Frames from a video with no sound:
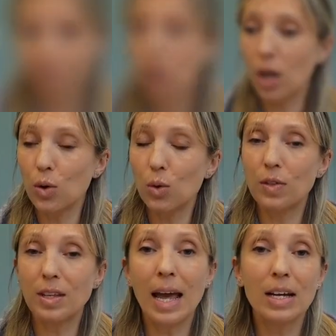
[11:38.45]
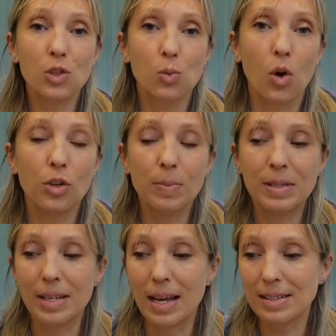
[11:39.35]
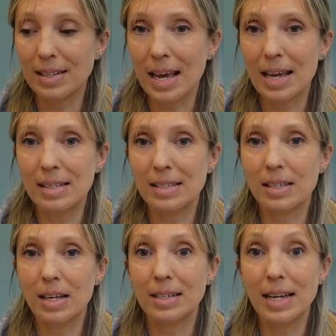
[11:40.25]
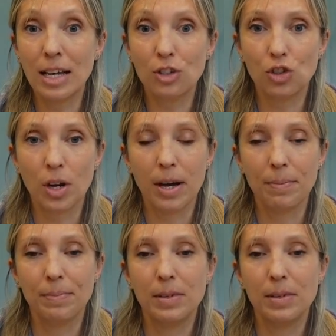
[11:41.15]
So the next one, number 6, is nature.